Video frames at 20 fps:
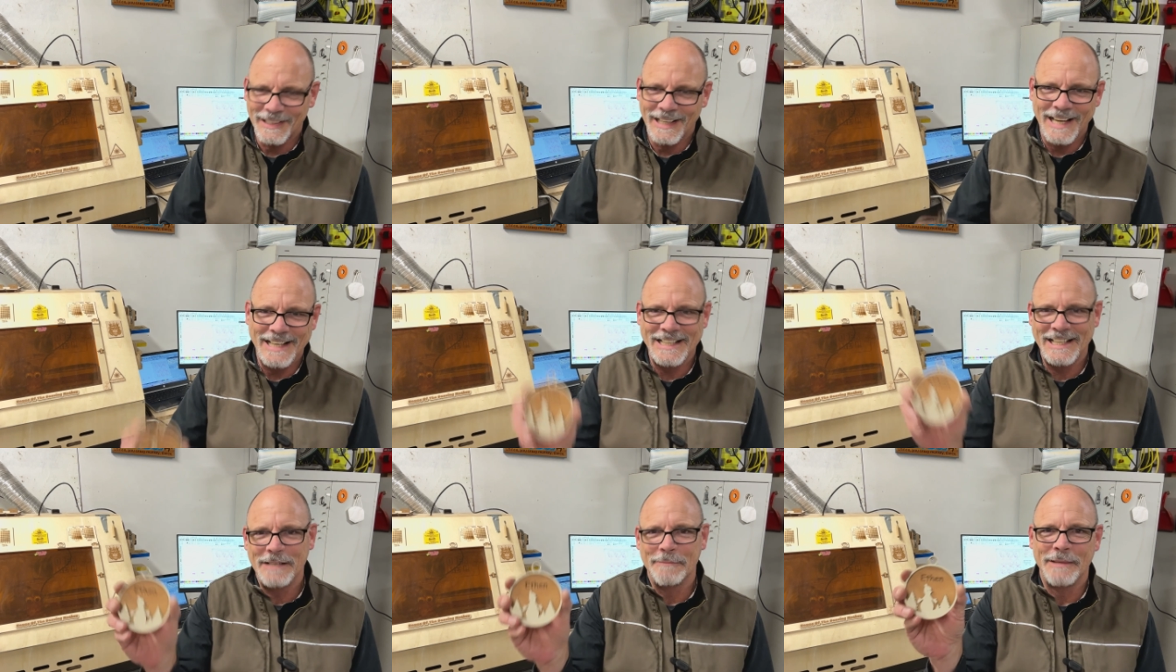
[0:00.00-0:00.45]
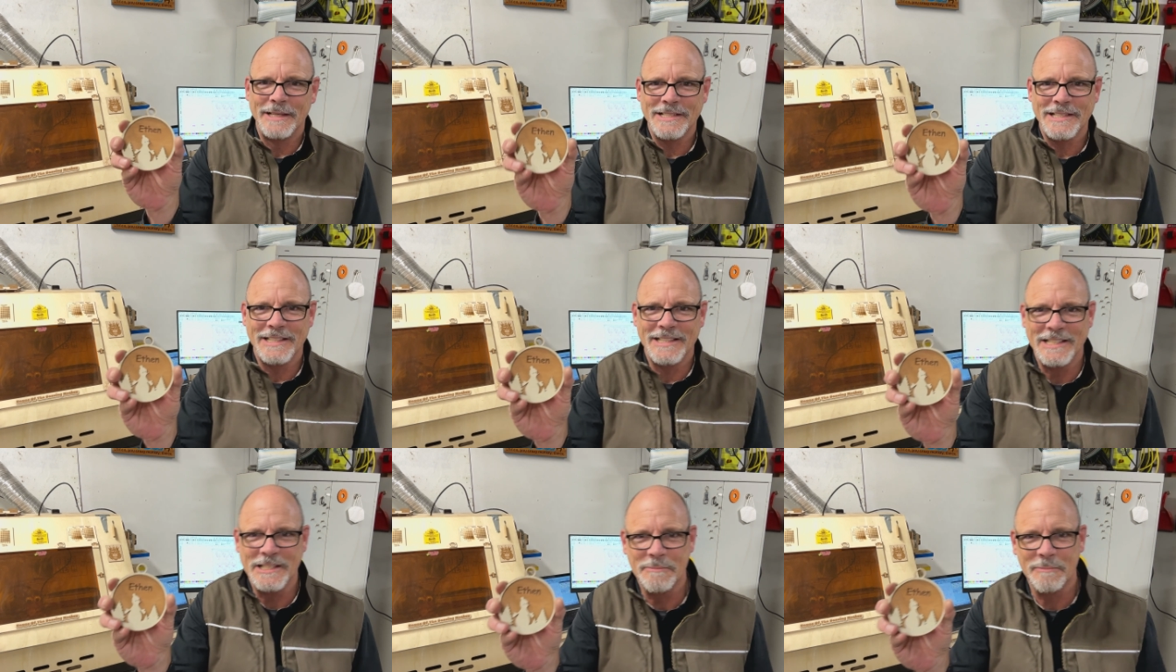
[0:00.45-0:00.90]
I need a
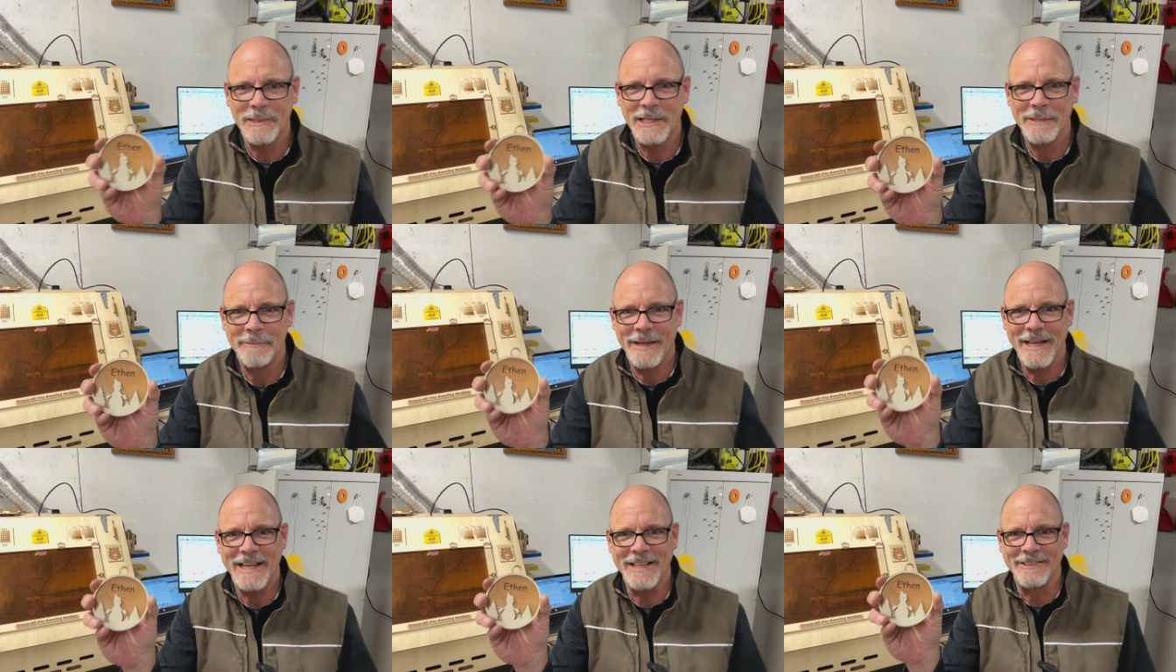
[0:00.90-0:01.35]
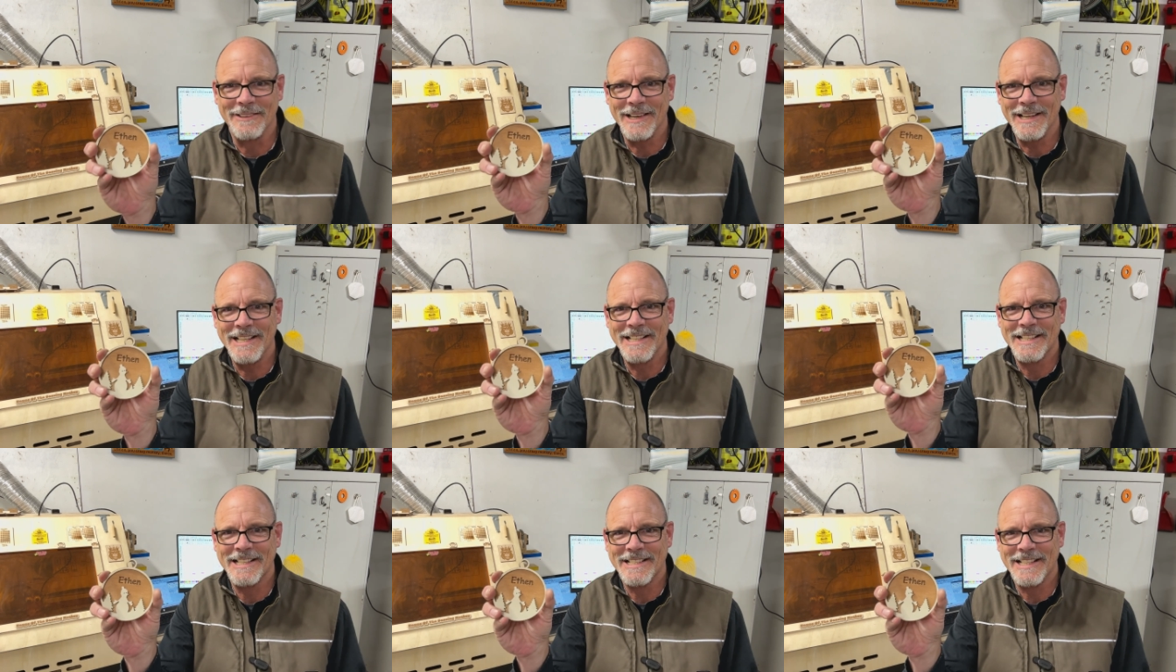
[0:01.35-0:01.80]
bunch of these pre-made,
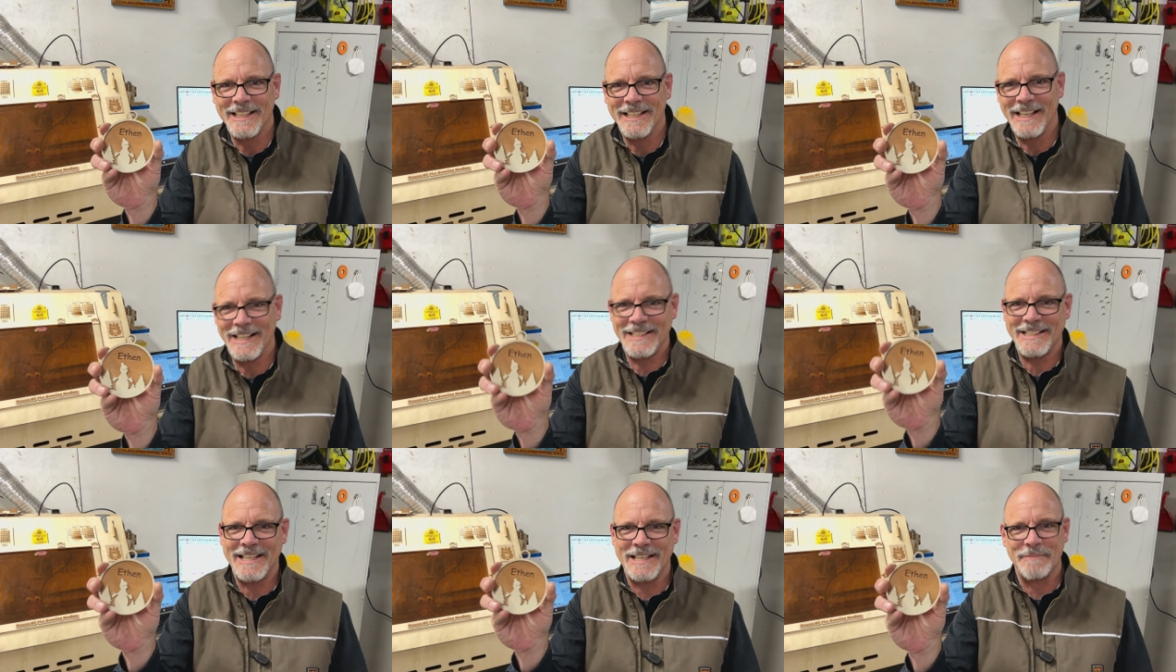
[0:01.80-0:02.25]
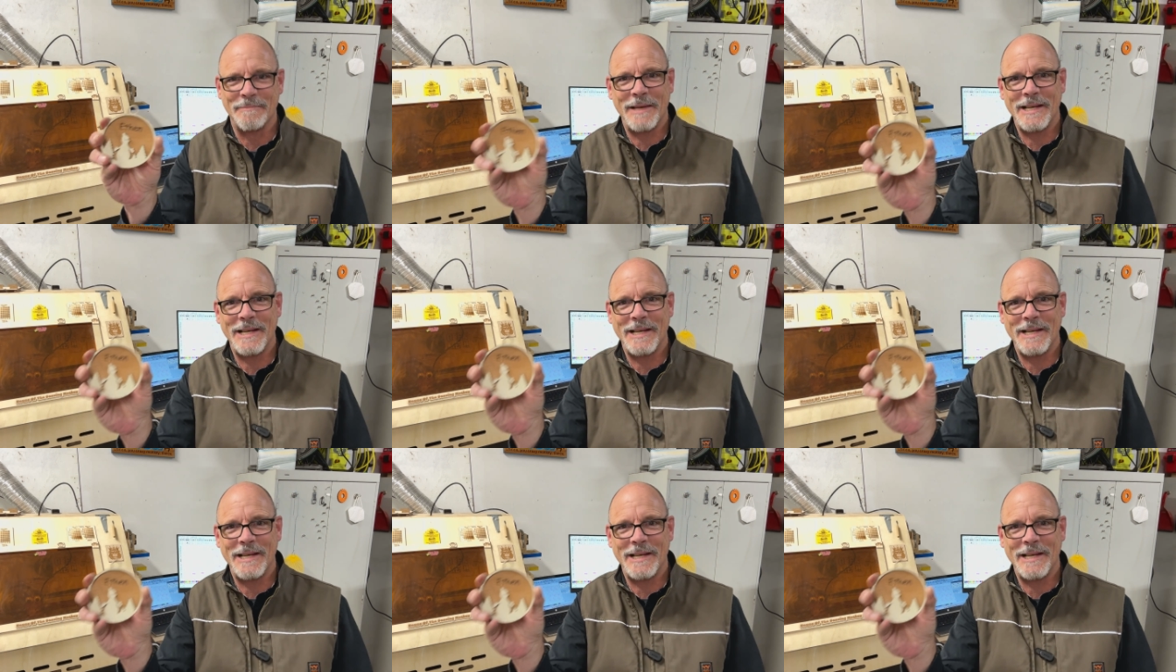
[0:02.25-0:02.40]
right? Because I got to take